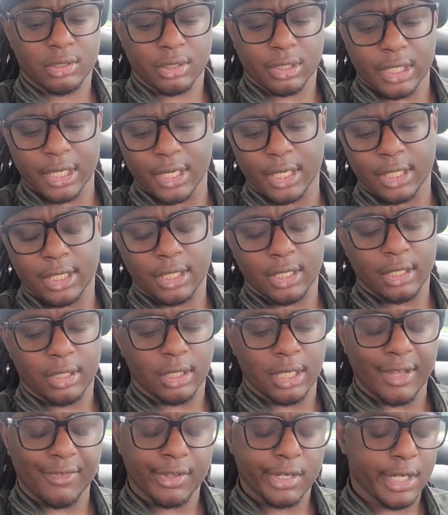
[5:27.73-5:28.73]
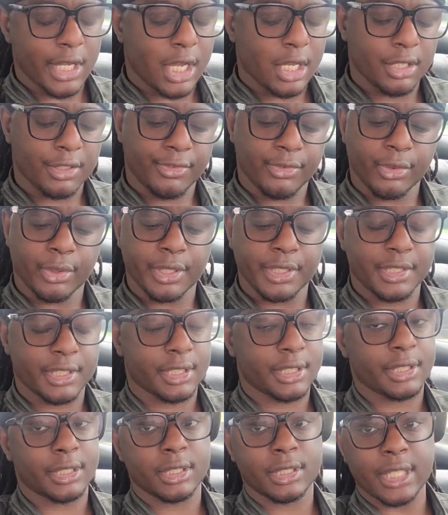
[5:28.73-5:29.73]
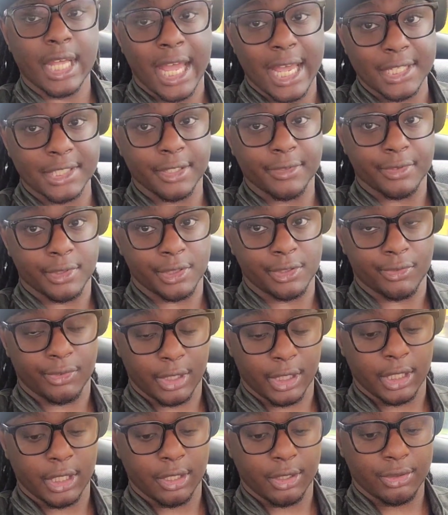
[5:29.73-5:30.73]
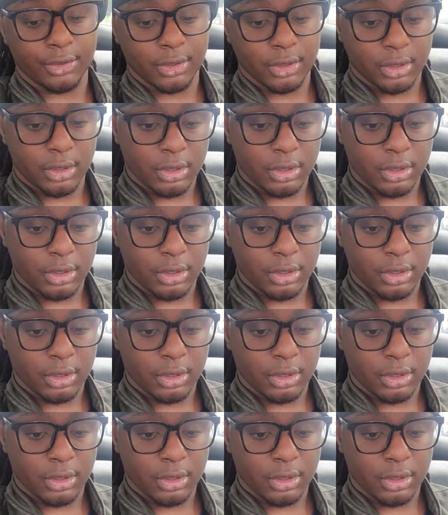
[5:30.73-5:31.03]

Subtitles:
they're $11.46 as of this video.